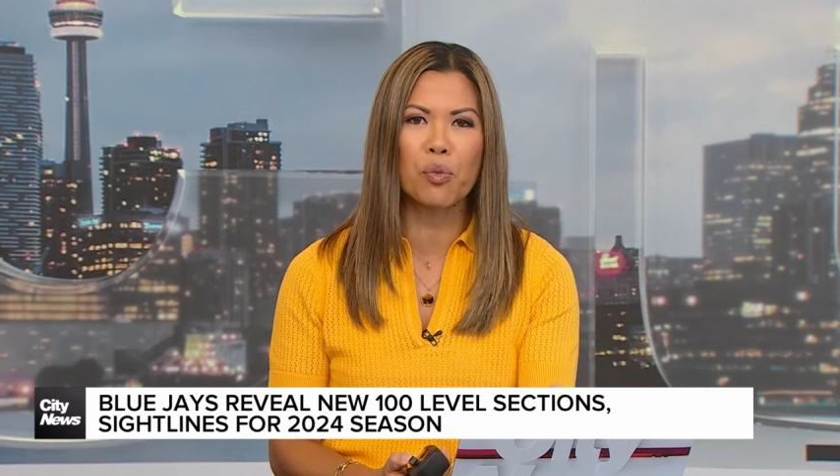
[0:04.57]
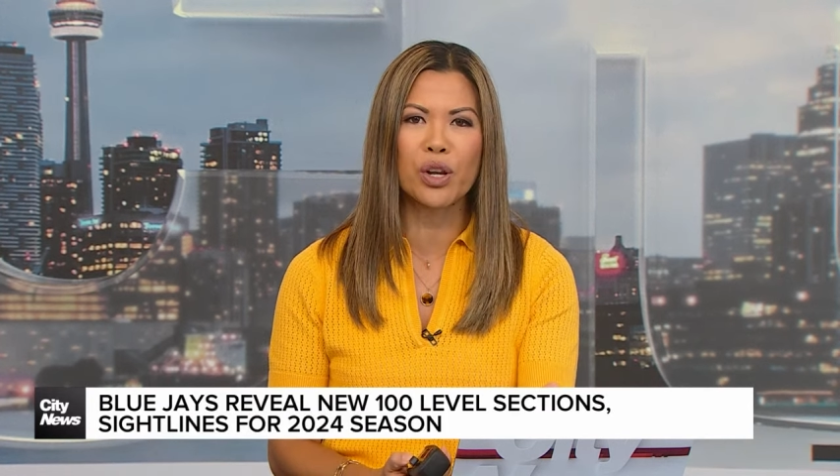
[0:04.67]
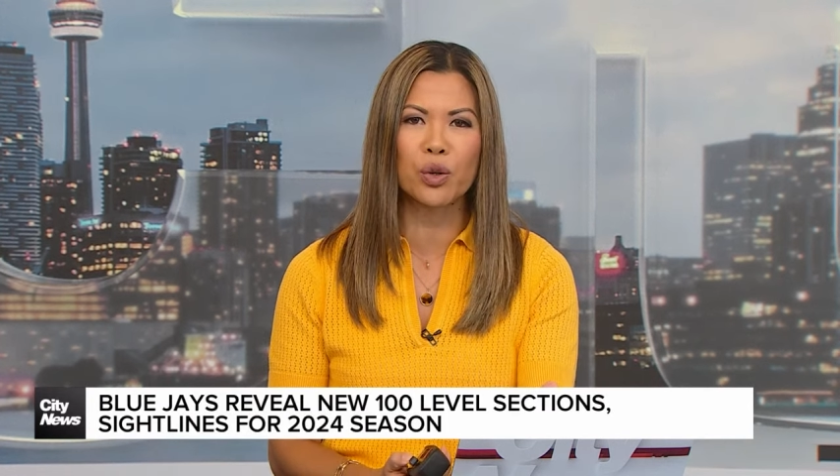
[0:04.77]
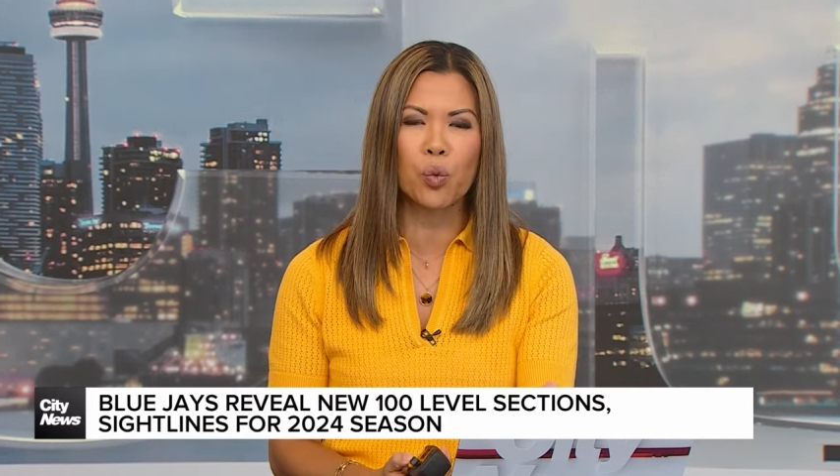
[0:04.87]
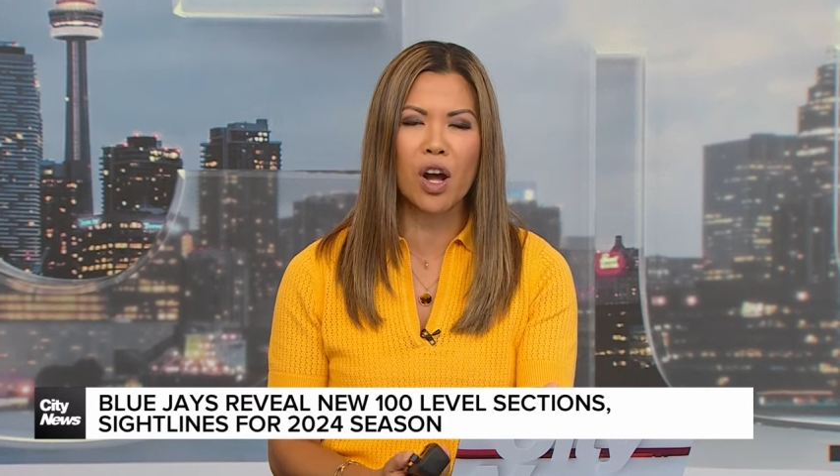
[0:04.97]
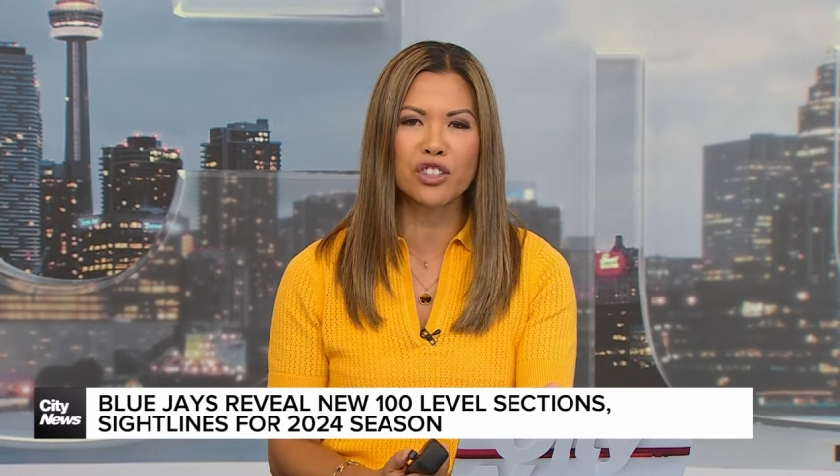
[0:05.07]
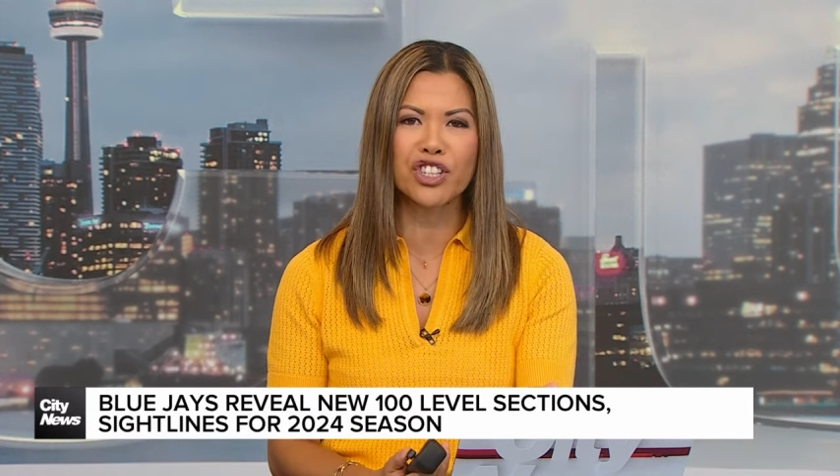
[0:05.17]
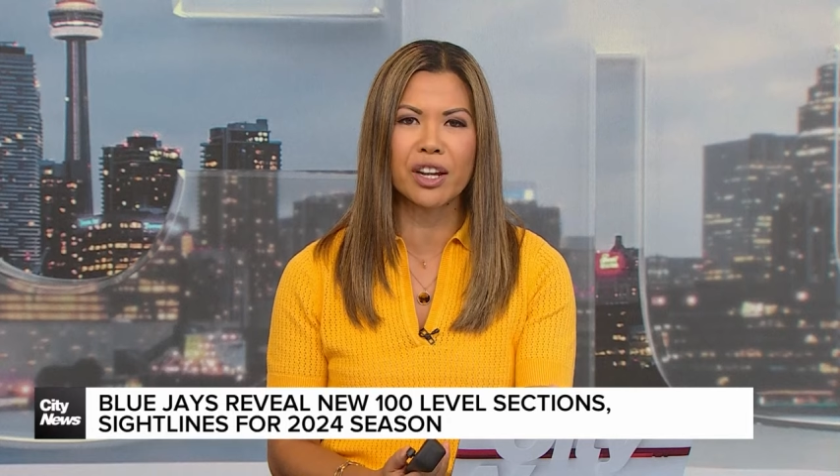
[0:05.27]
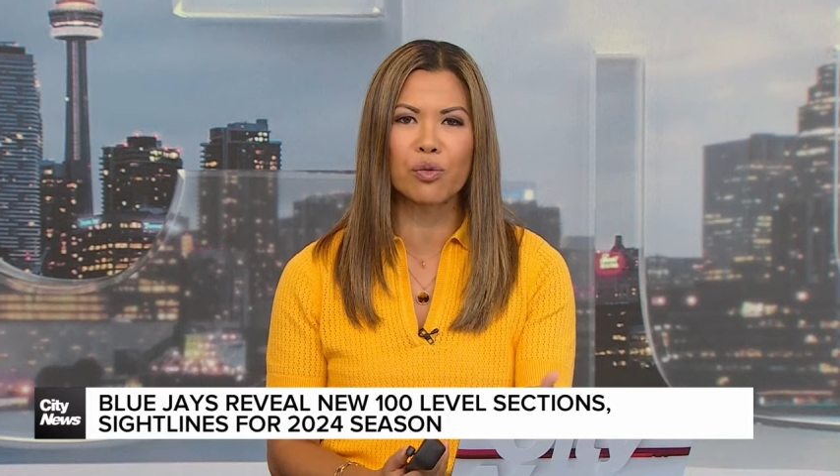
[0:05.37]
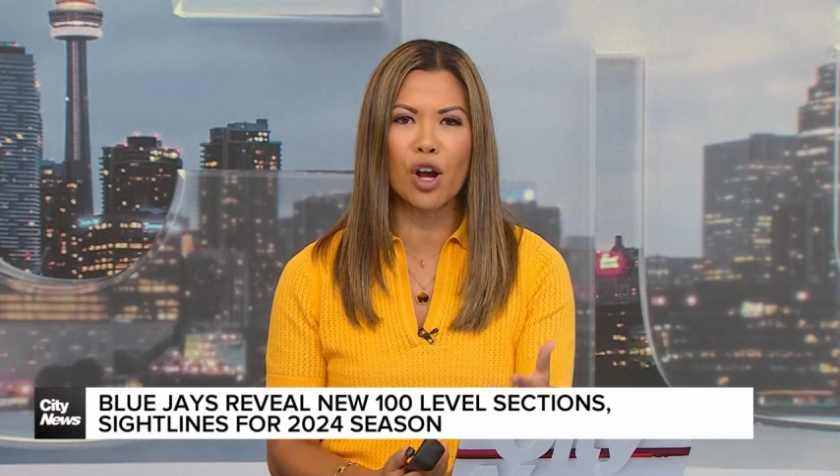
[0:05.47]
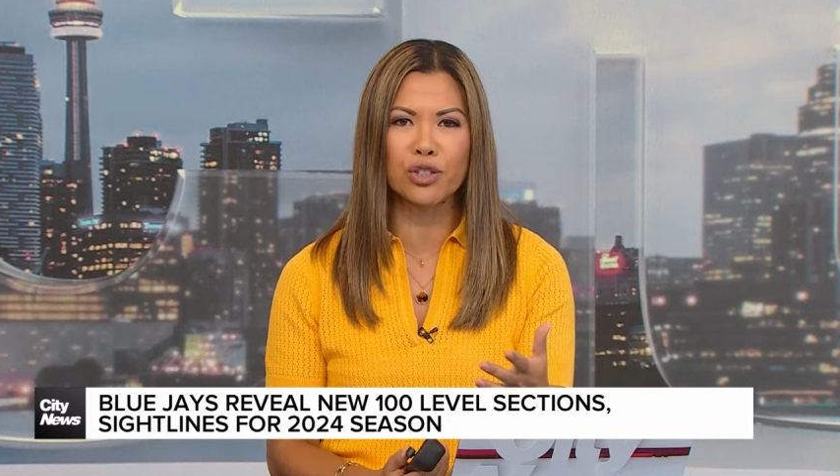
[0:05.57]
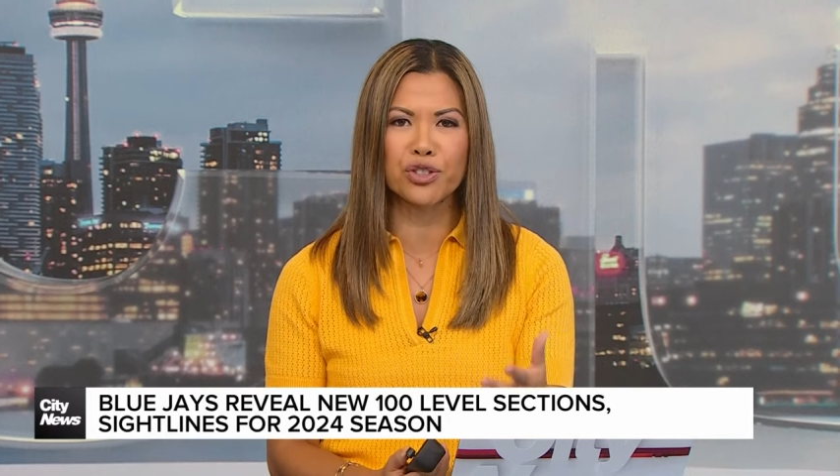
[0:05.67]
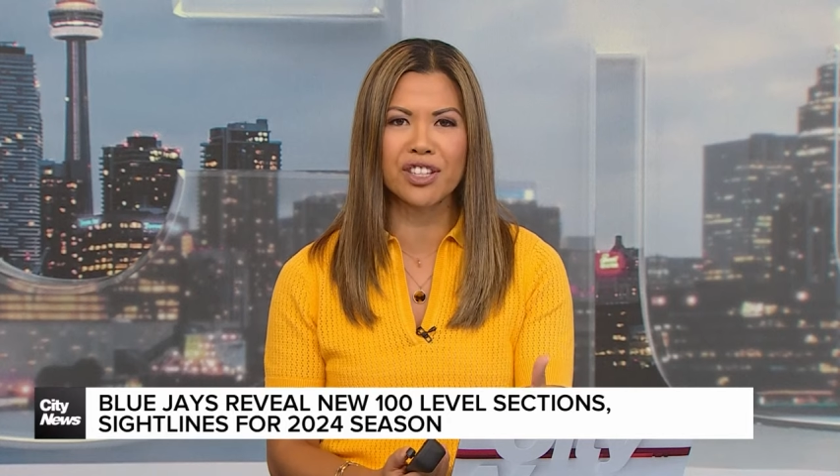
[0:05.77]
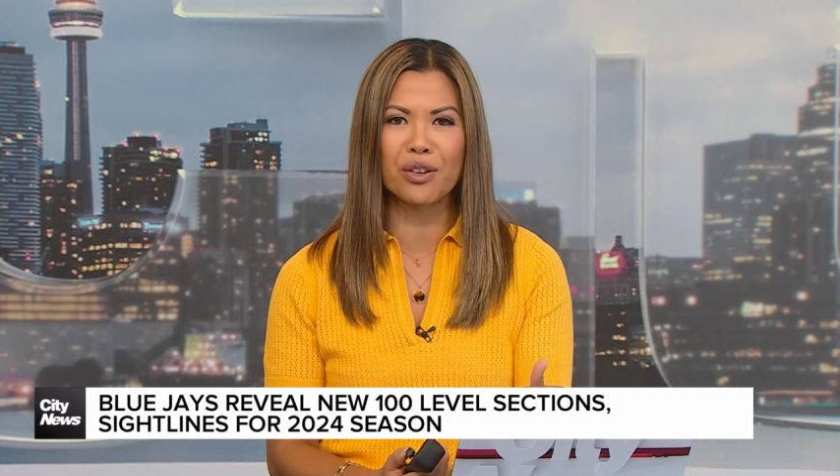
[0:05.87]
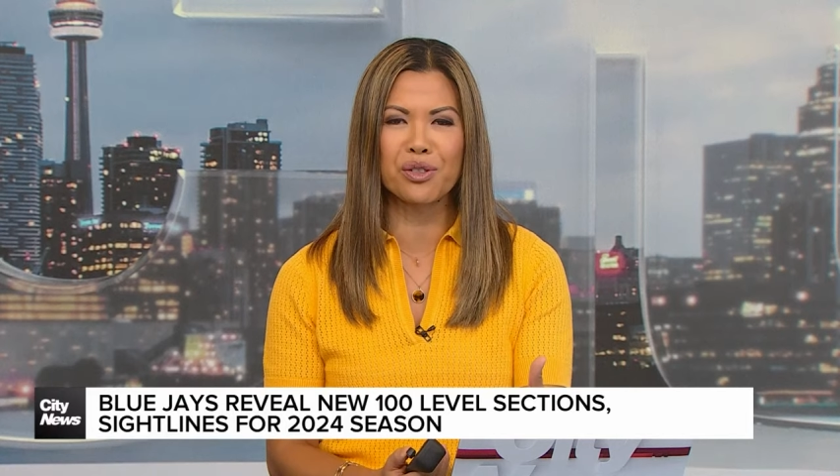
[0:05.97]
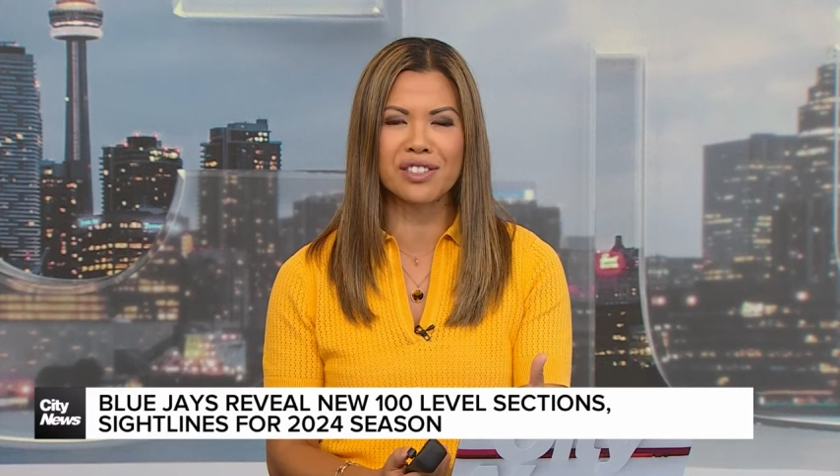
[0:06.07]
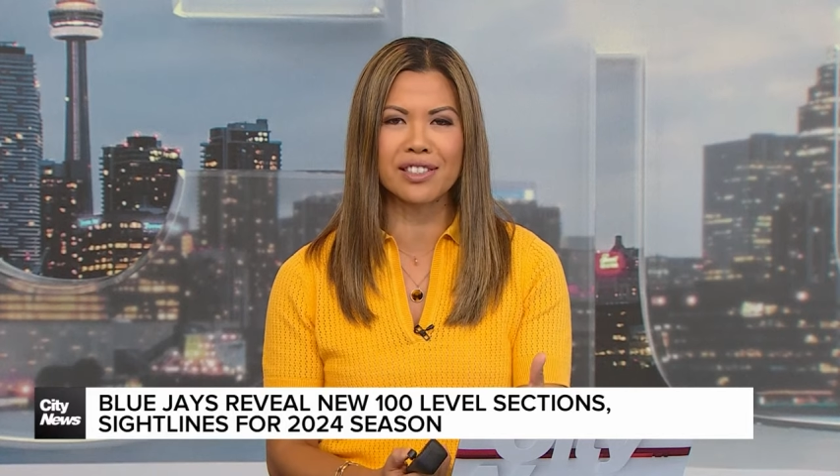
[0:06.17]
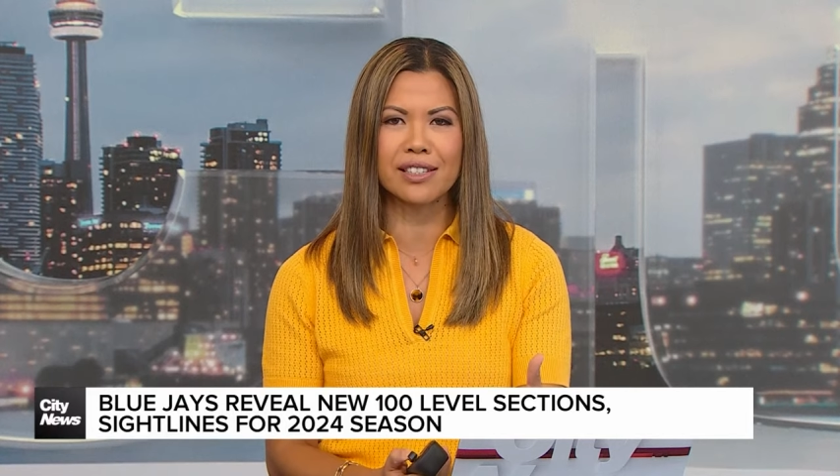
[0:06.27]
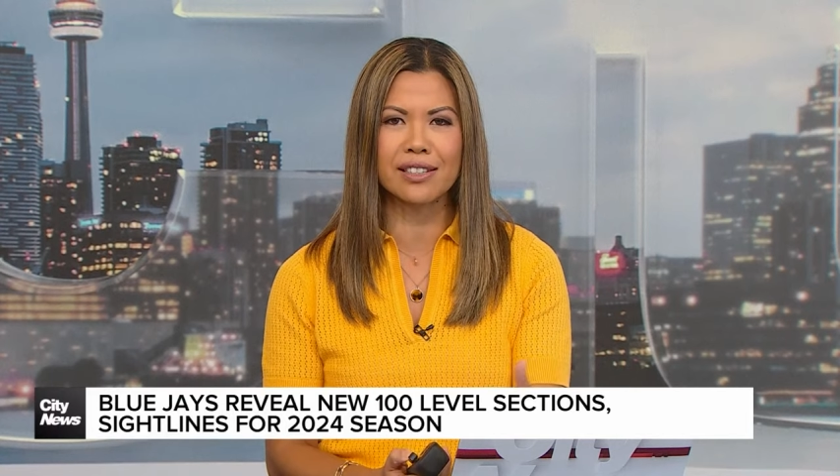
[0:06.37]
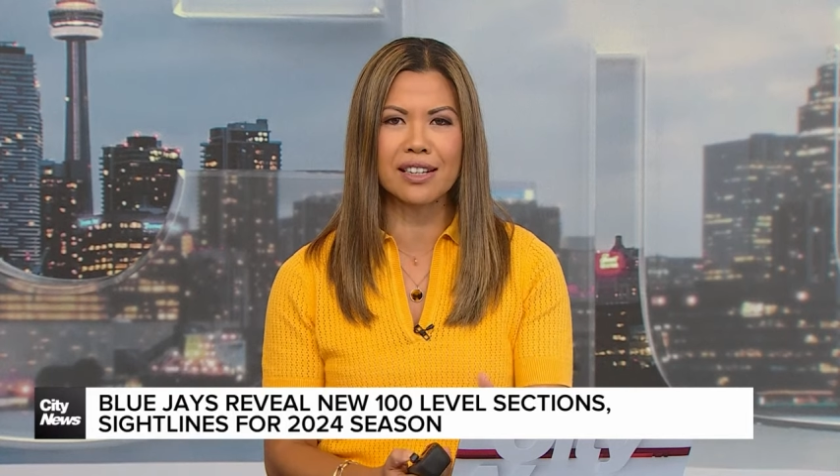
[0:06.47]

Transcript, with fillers: when you're watching at Rogers Centre this season,